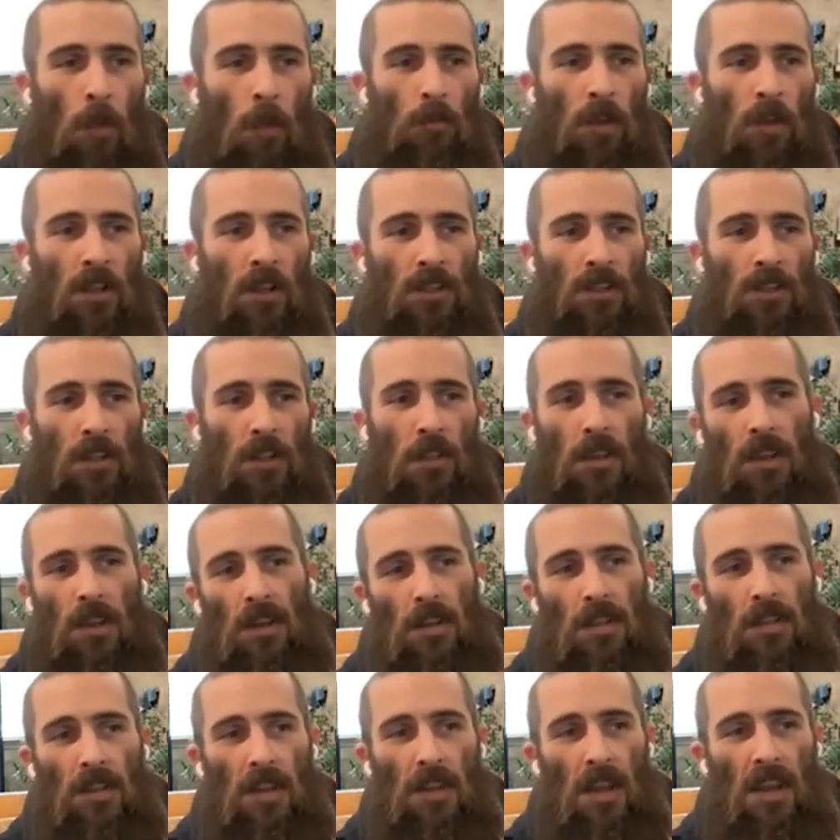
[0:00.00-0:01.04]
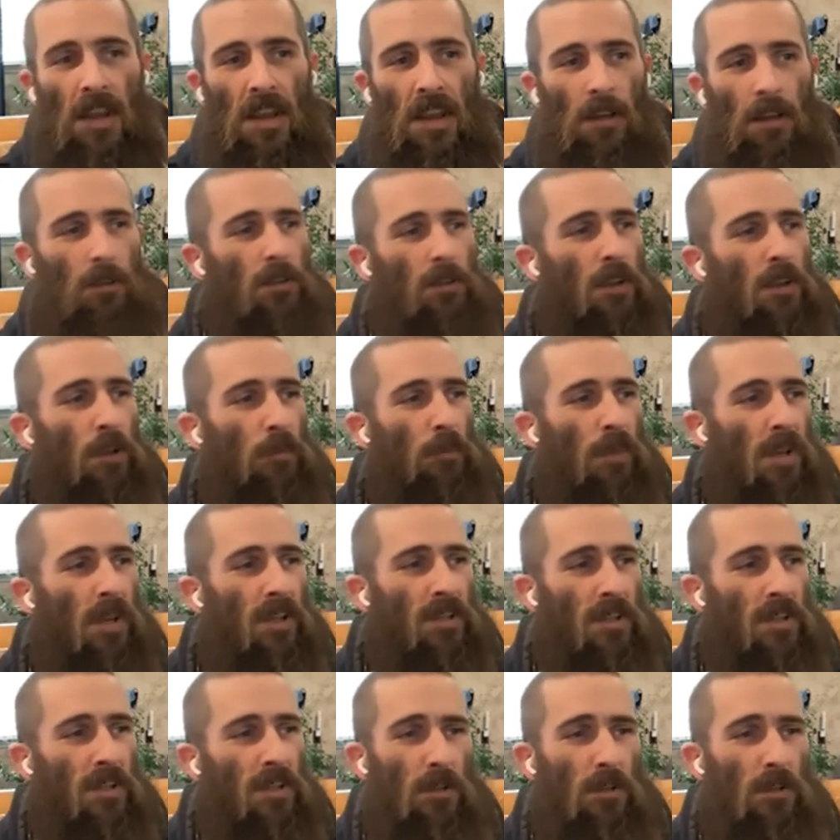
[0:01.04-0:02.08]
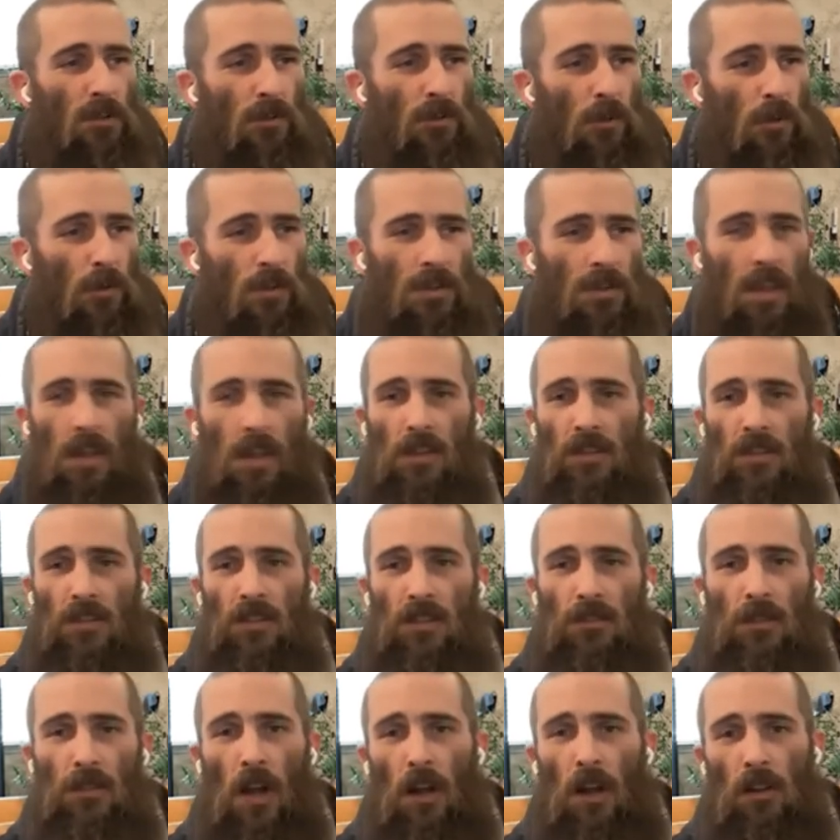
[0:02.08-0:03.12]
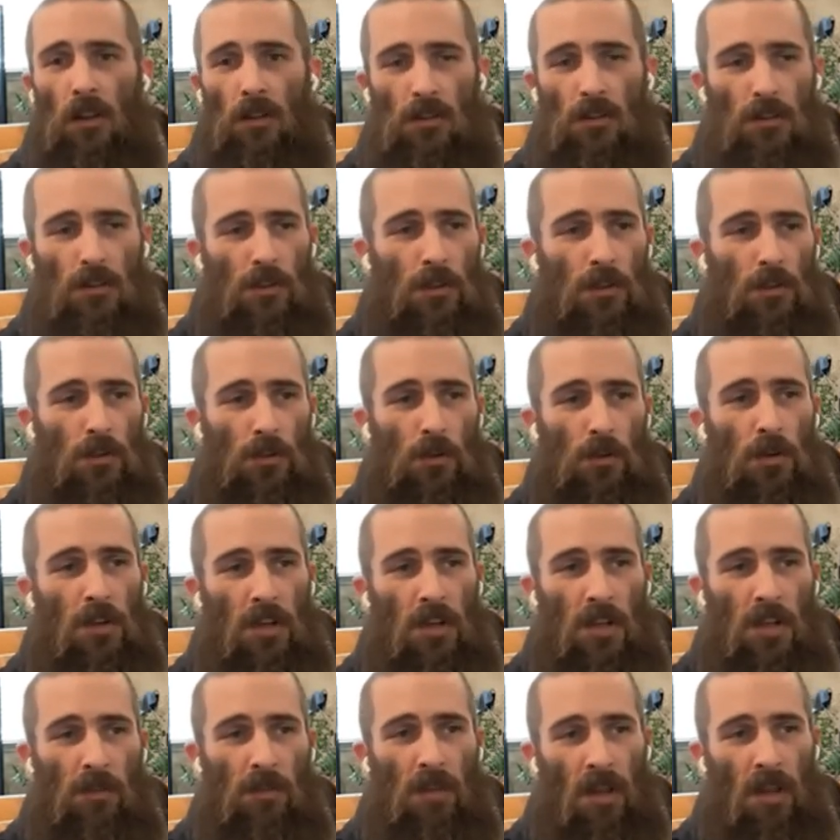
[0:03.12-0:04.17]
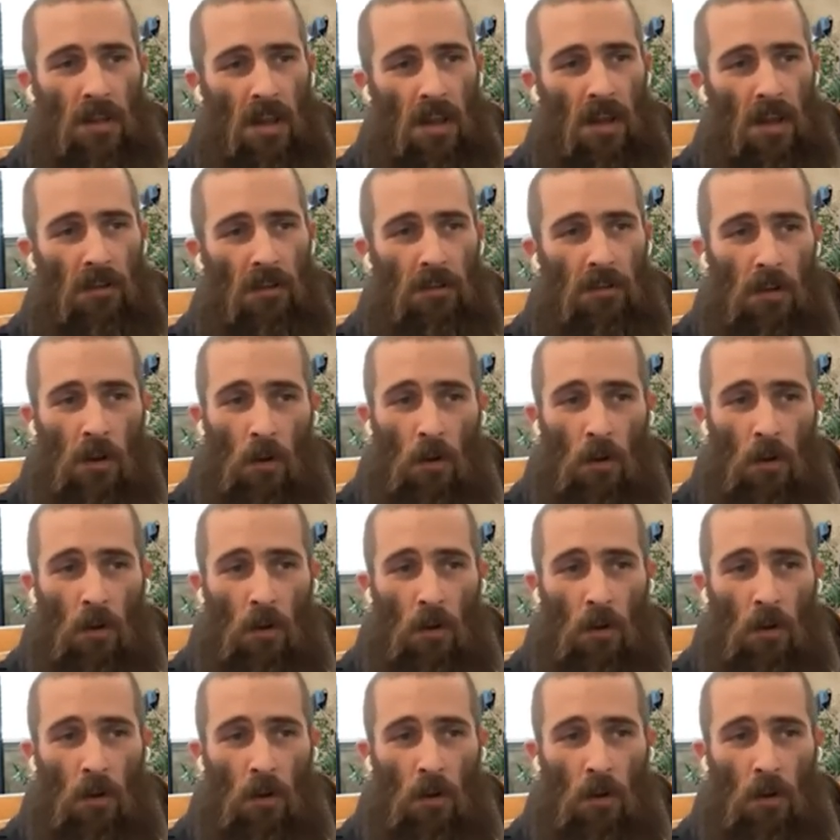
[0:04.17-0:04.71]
because at the end of the day, I don't need to pay Salesforce thousands of dollars to shoot an email out